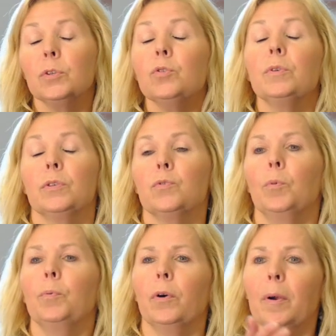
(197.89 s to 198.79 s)
would do in a
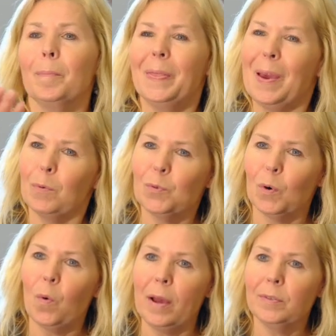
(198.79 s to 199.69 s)
school program. But that was
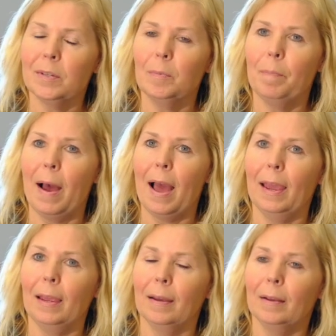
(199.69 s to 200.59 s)
requested
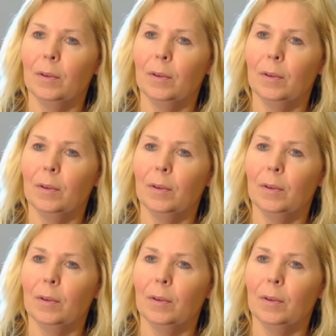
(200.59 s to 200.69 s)
by